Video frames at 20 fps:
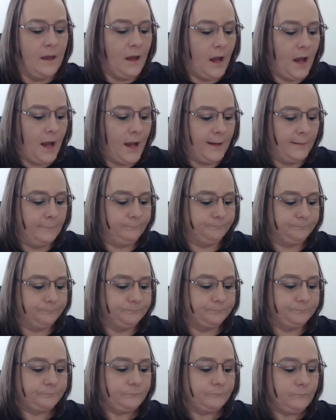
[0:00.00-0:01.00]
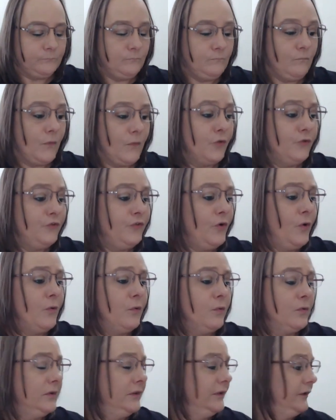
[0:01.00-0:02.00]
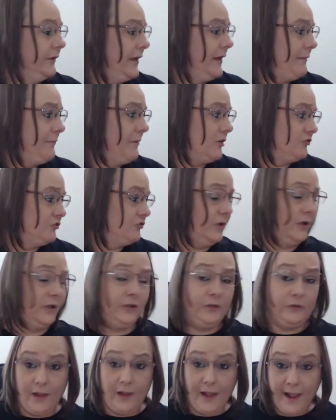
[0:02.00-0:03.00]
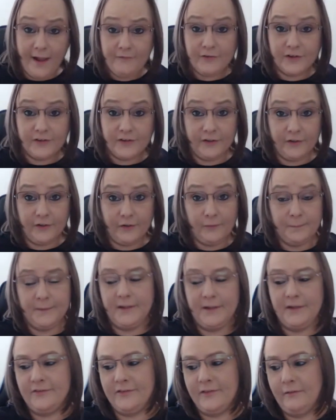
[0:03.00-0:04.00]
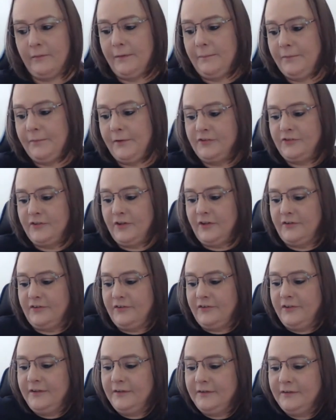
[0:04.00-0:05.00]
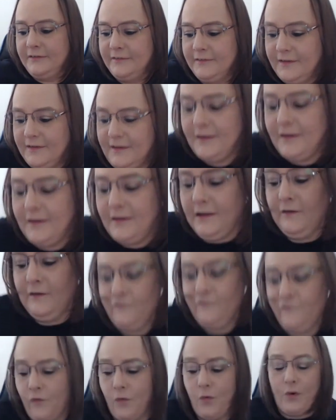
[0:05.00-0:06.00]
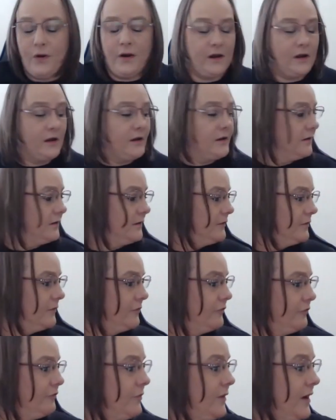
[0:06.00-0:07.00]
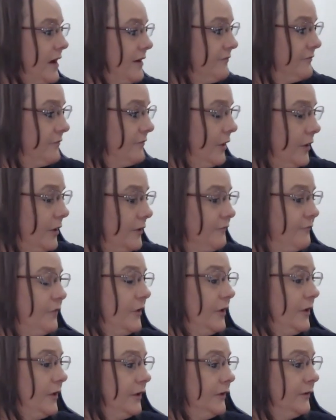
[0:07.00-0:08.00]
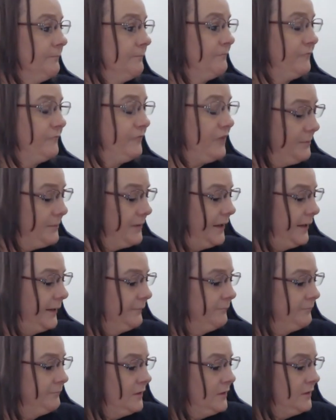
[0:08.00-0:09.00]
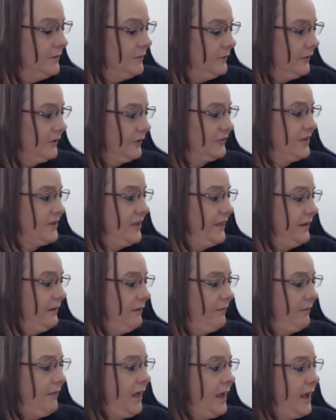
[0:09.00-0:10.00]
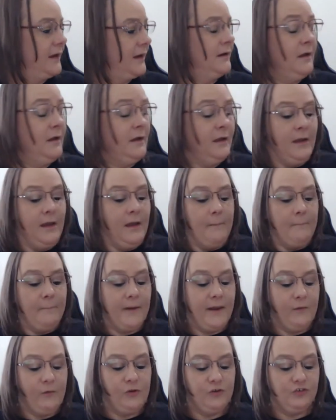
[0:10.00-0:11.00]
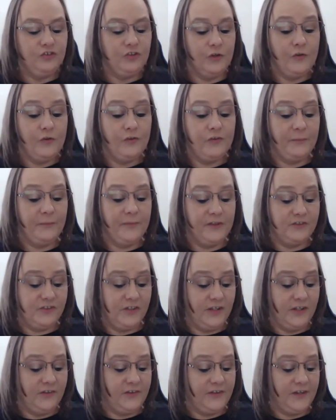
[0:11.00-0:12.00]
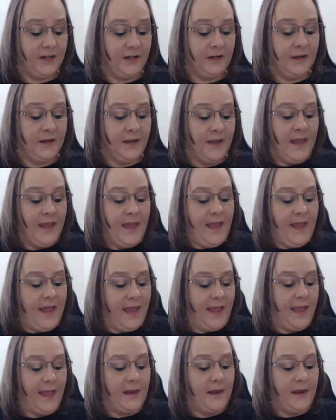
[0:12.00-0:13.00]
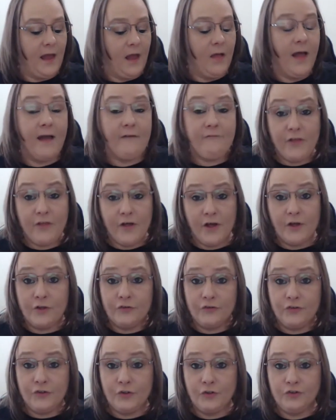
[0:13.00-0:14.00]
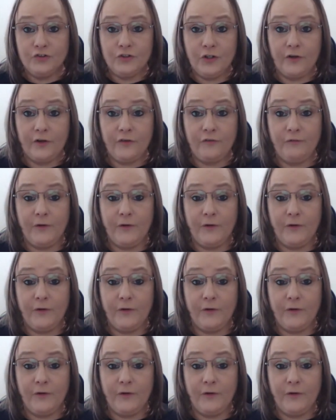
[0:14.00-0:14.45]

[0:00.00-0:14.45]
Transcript: Um, so clearly I'm not showing you every single piece that we purchased for thrift or for flipping or selling online, but I will show you some of the jeans here. And I'll have the two shirts